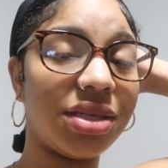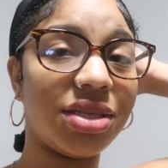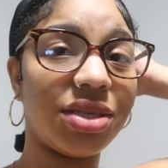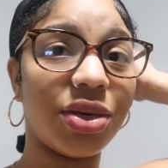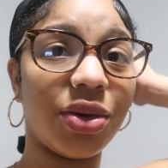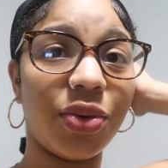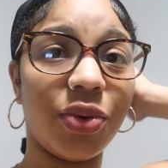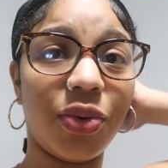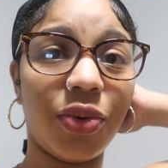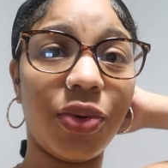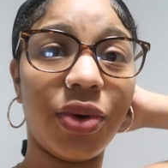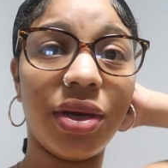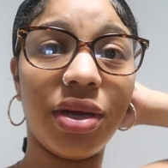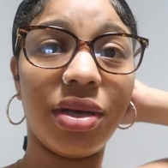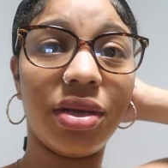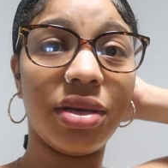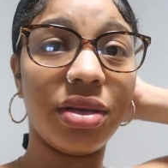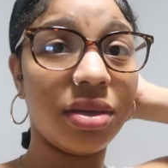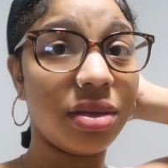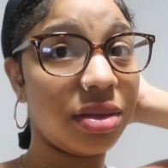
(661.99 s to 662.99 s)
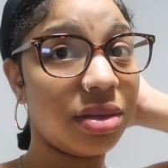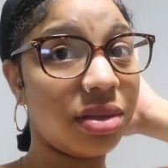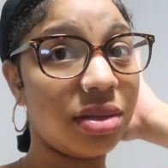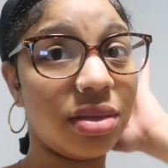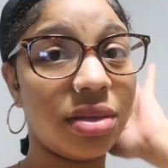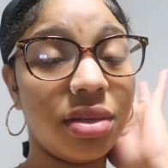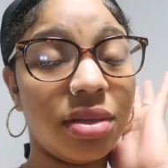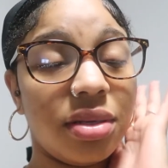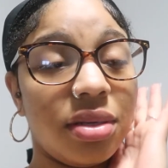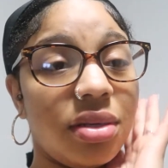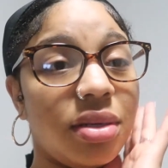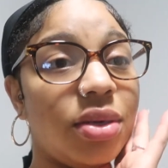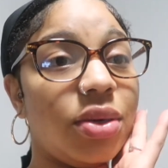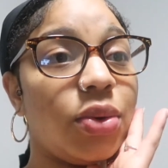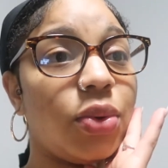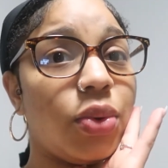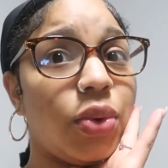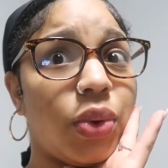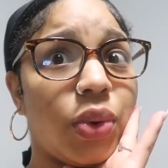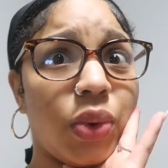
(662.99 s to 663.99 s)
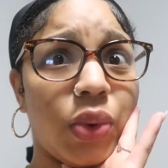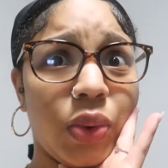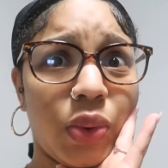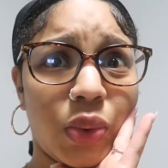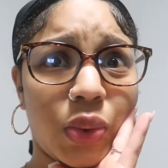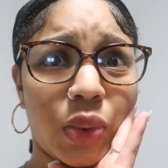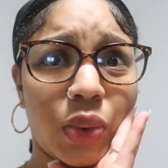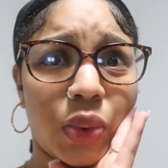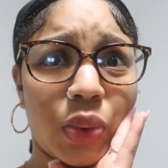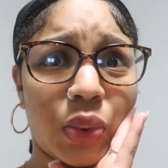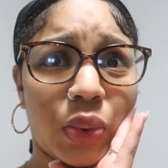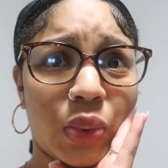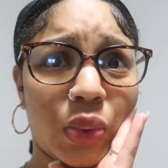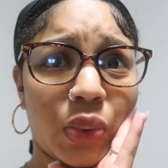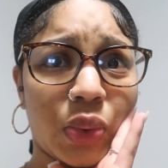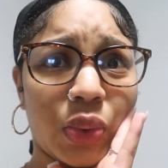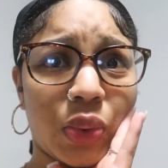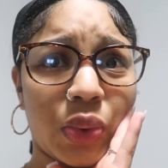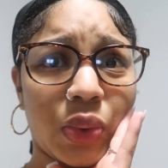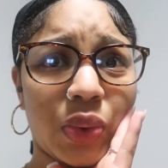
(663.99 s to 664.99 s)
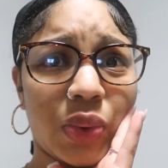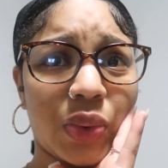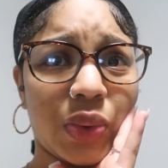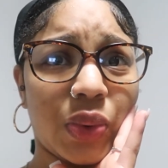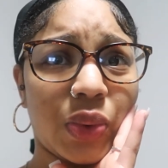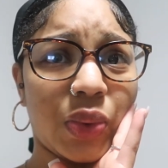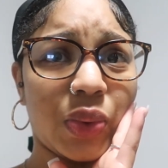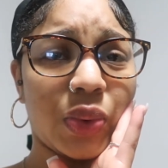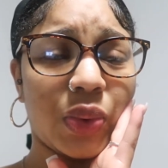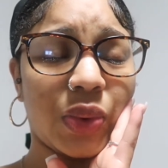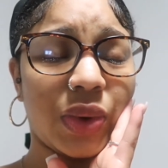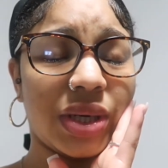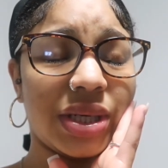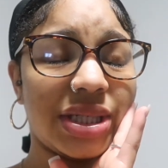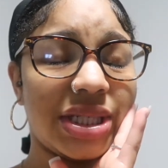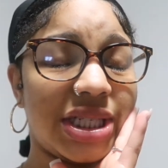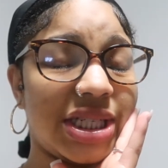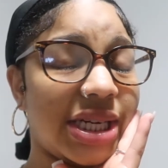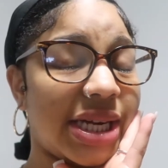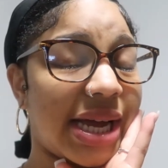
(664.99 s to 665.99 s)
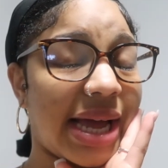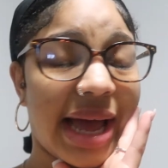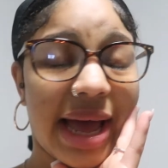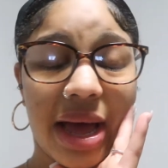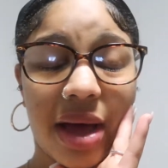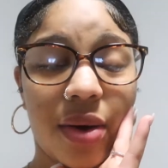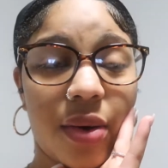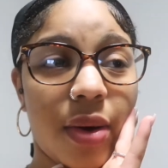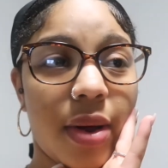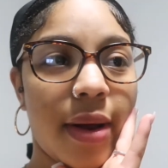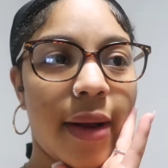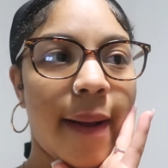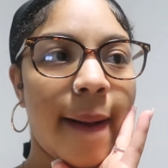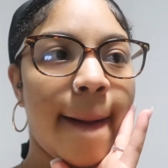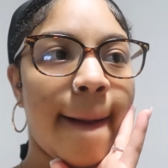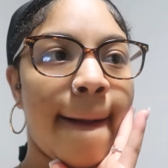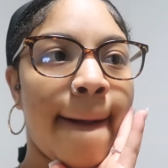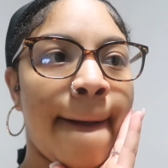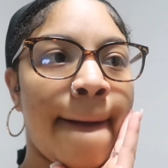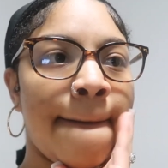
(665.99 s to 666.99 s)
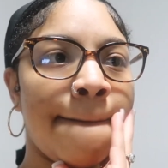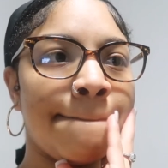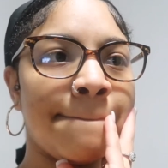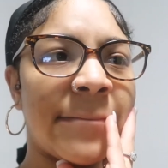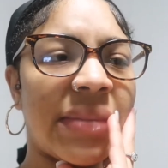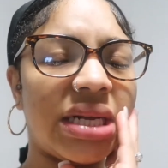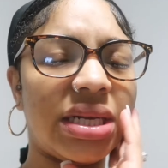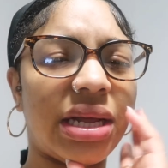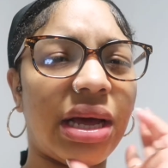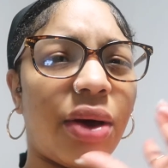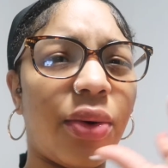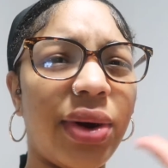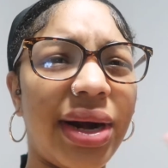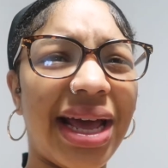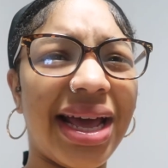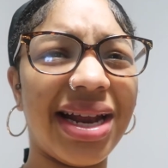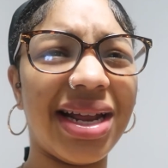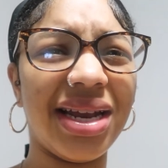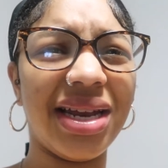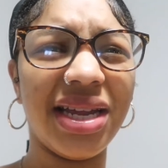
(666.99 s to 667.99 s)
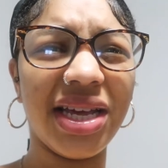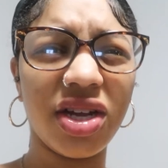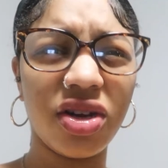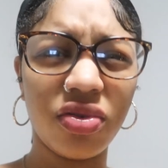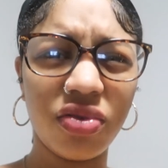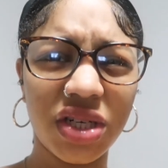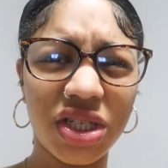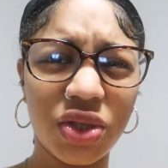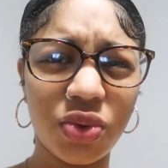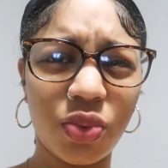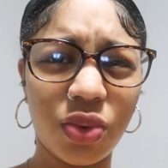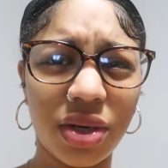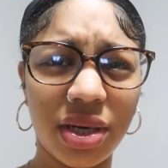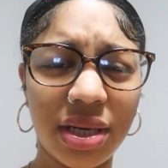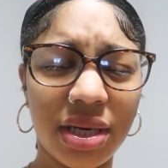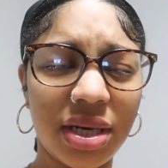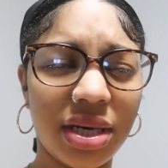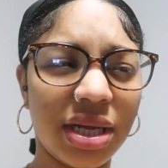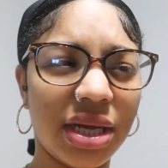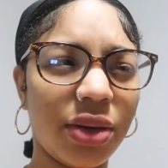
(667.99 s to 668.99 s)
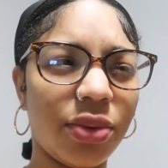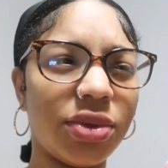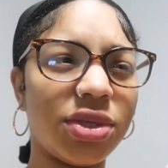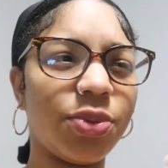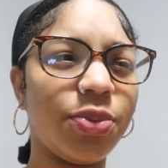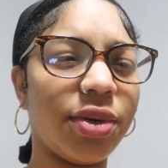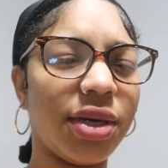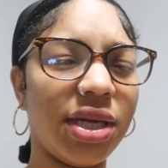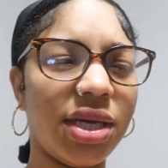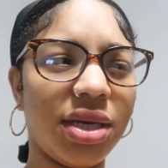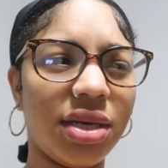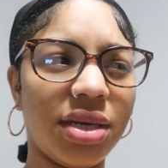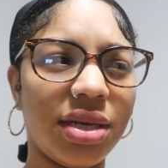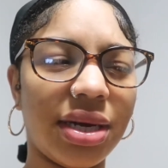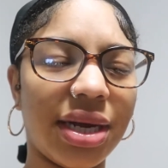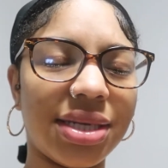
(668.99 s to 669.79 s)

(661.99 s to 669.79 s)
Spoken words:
So, whew, chat. That one had a licorice one. It was pretty good.